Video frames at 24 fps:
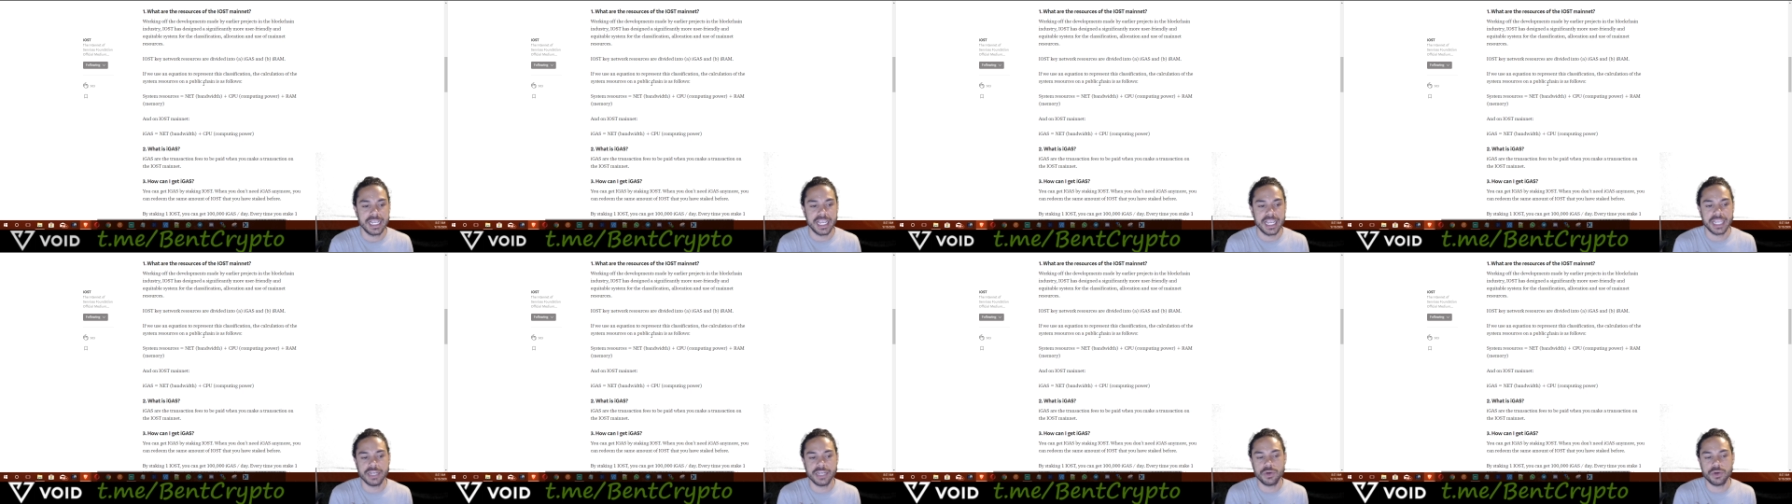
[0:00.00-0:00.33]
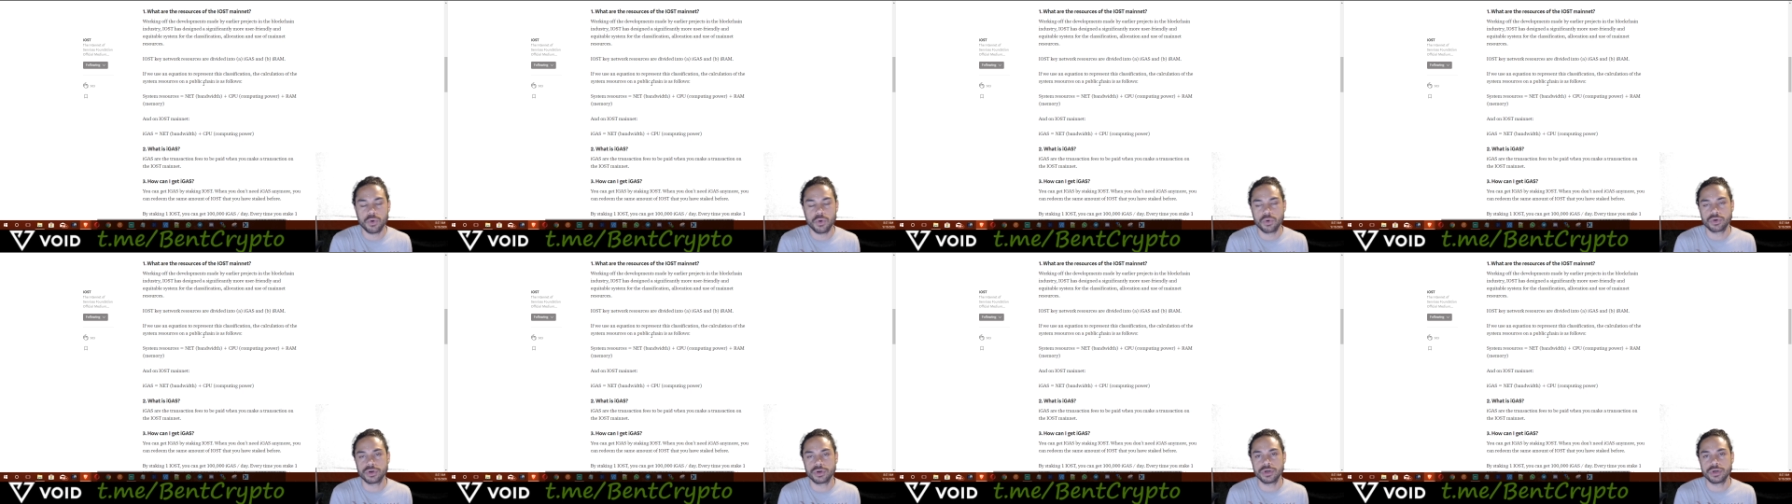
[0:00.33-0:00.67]
in
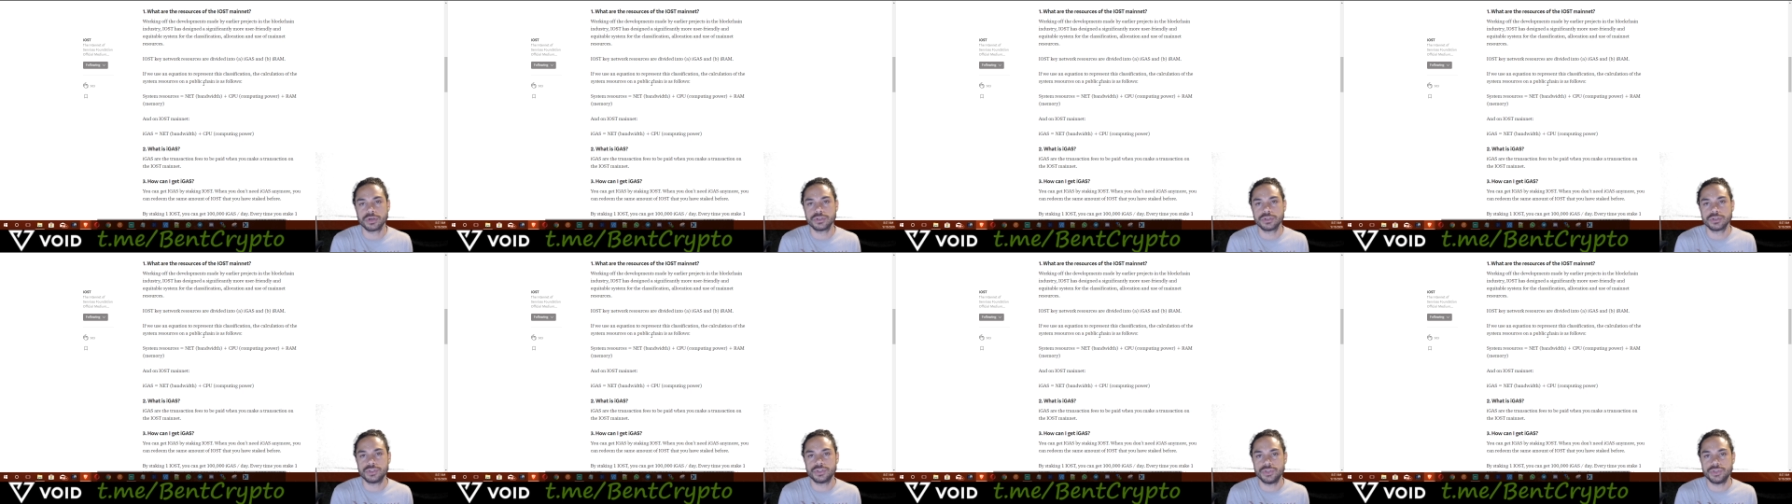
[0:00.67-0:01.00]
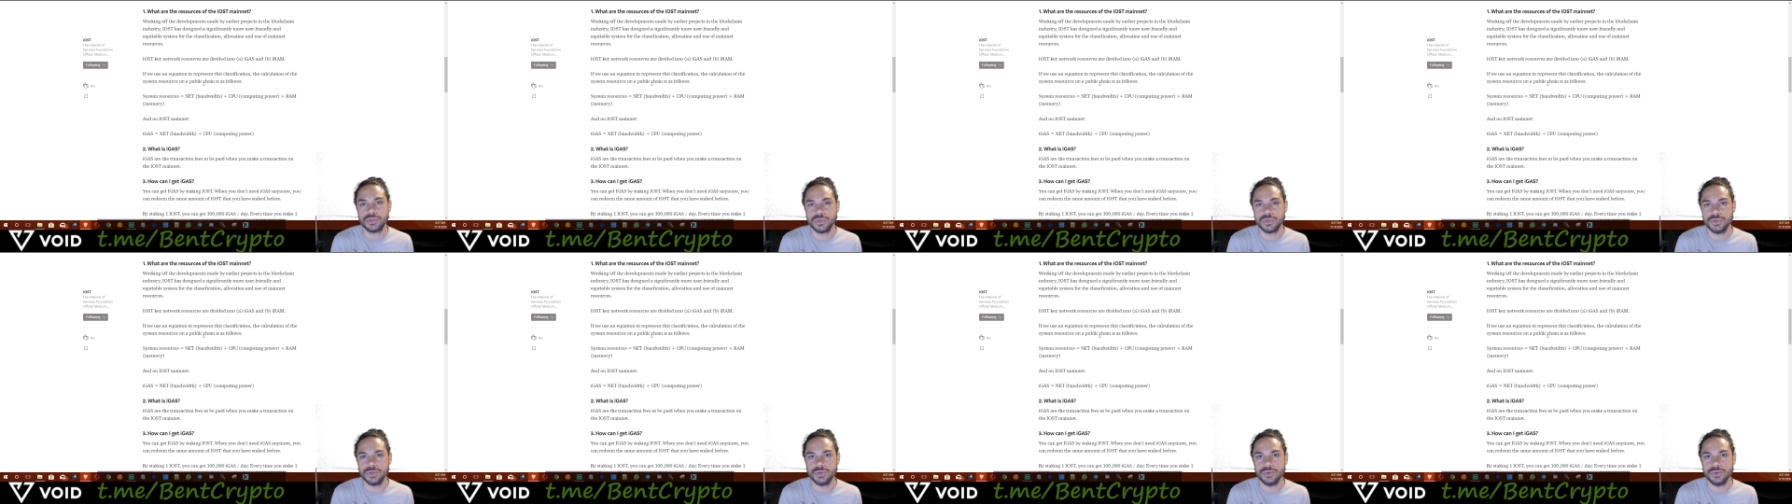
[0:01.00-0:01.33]
order
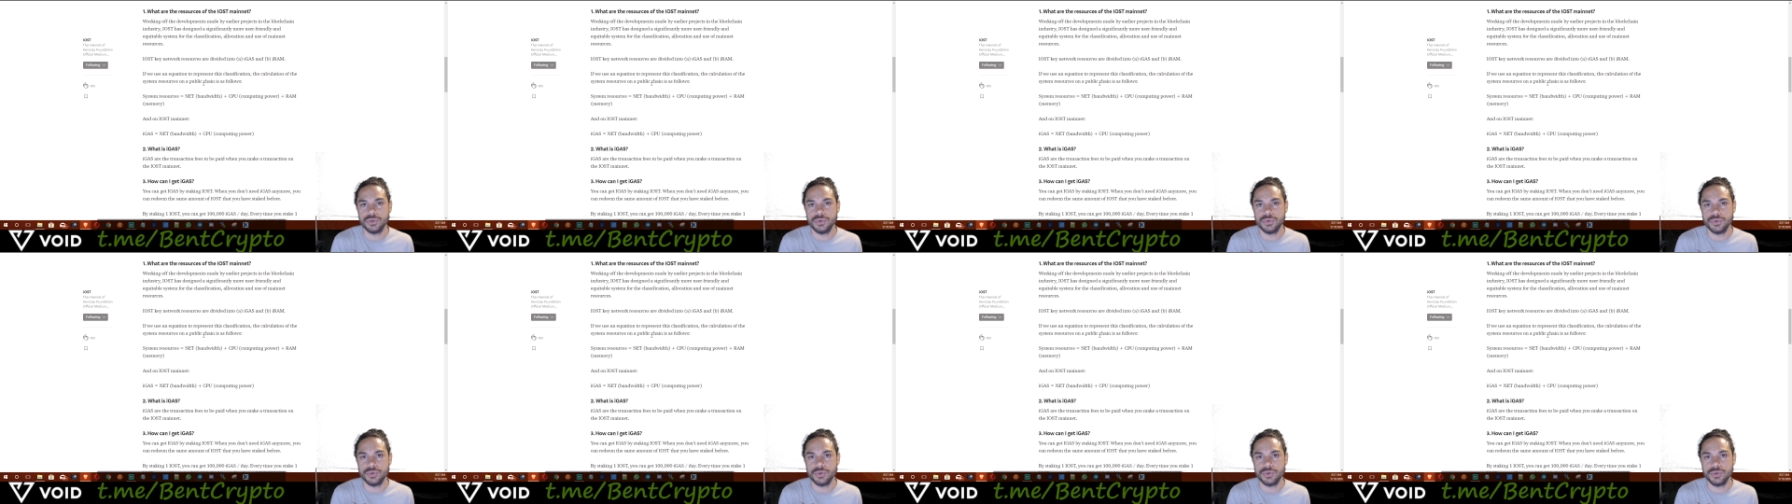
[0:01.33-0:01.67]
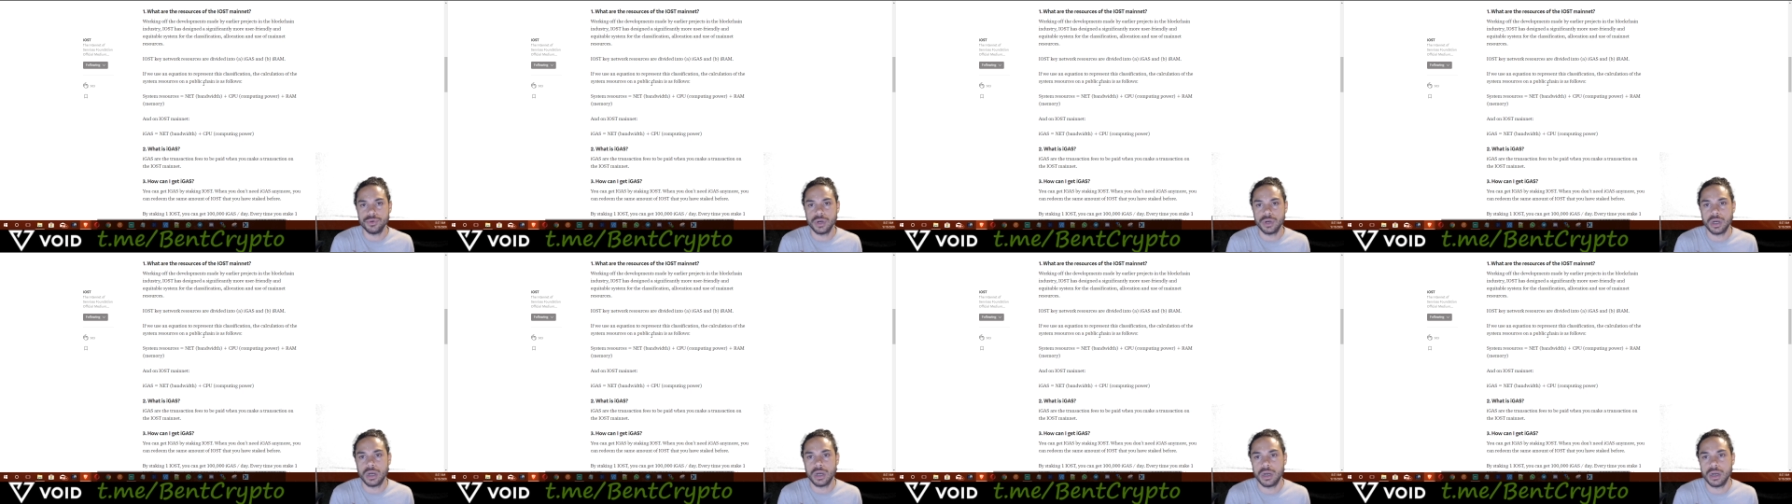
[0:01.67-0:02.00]
to
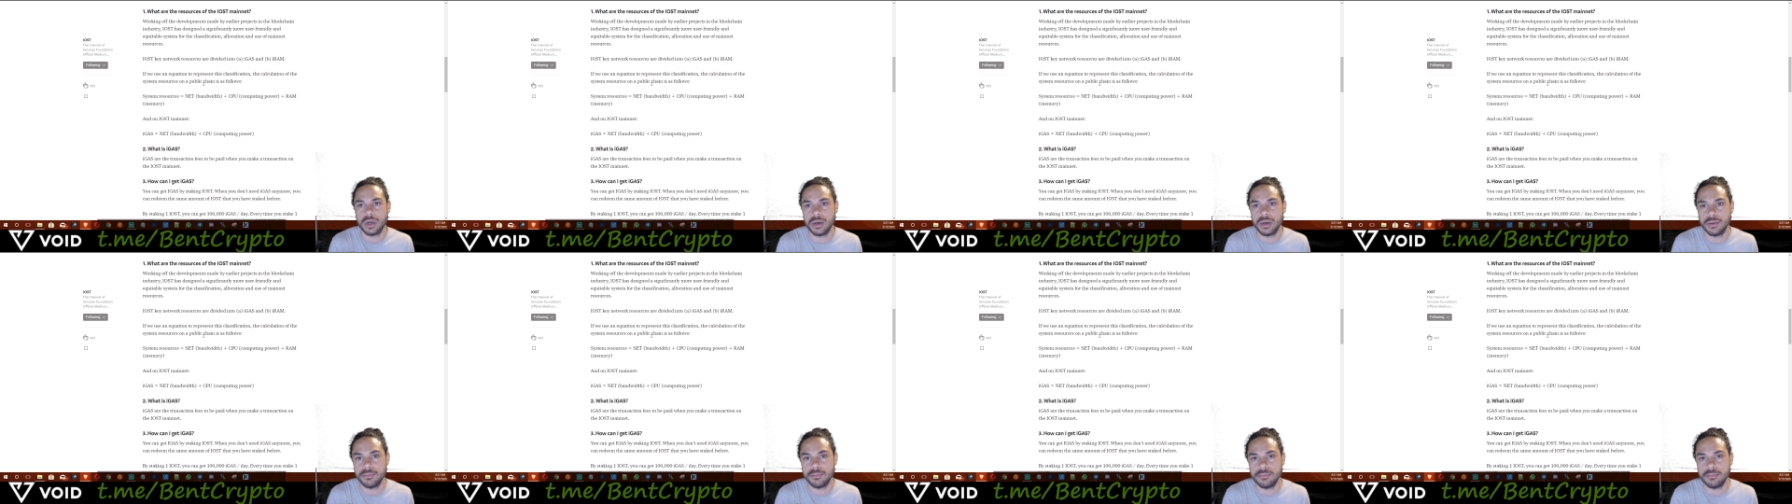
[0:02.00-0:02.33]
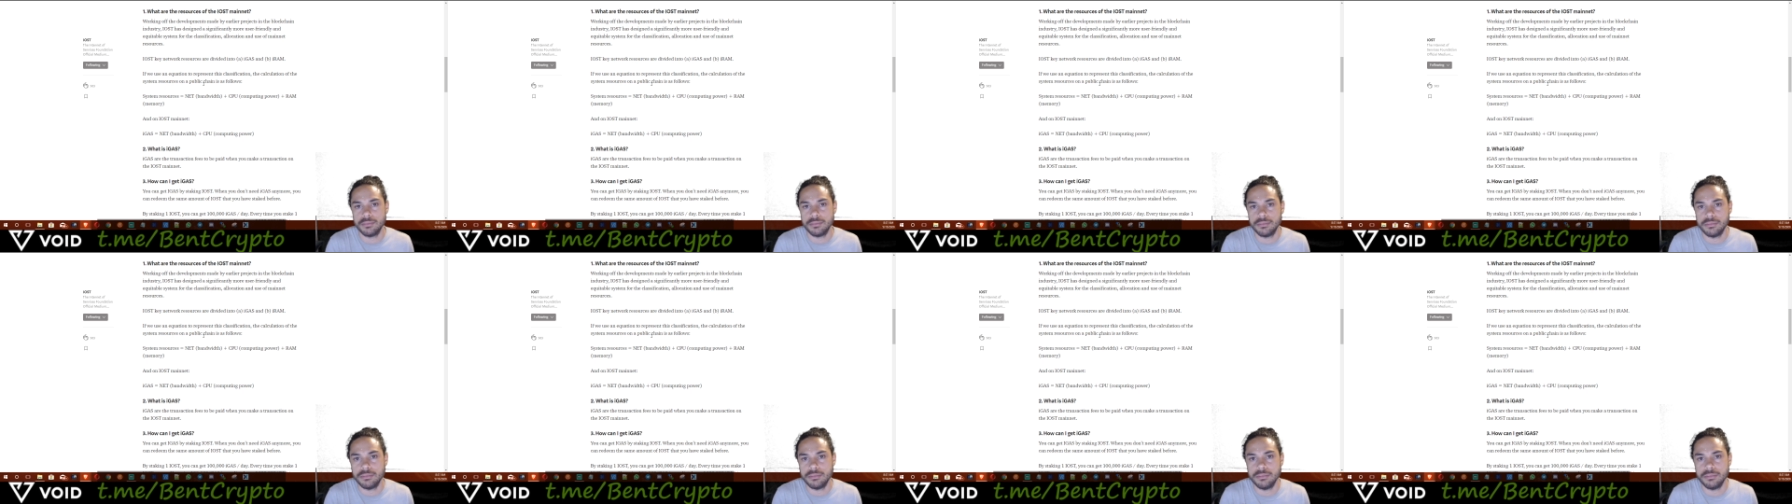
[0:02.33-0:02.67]

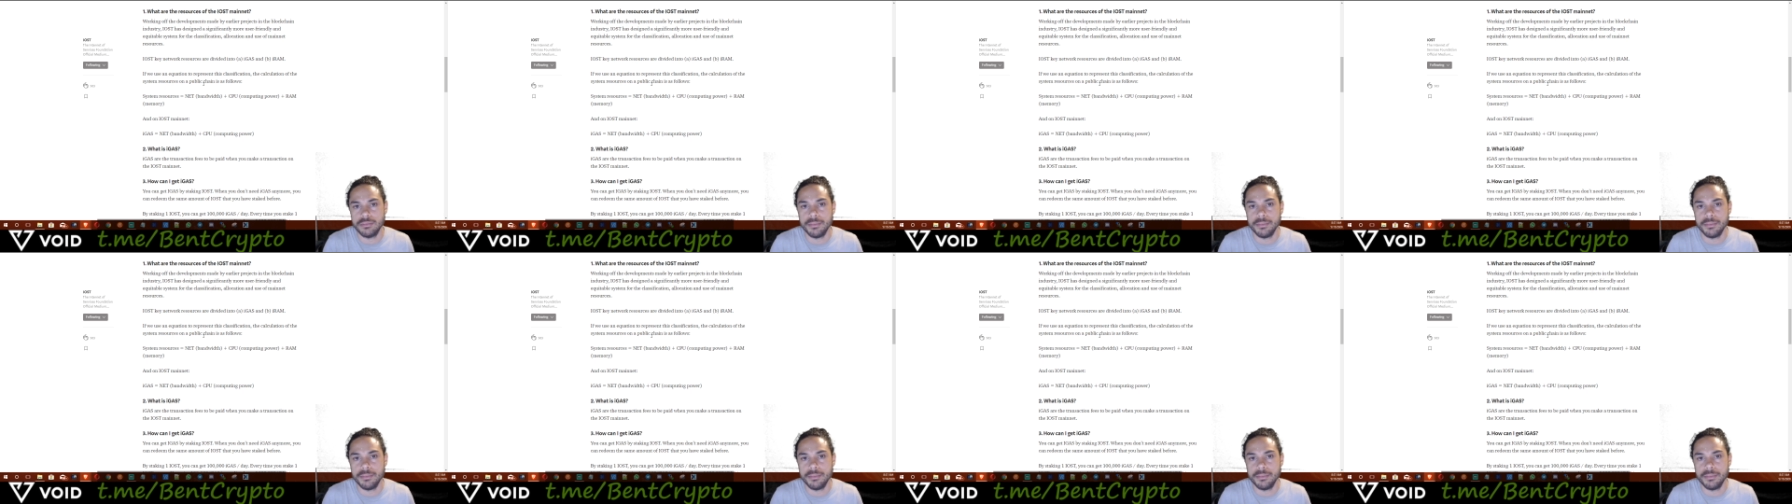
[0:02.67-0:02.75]
um,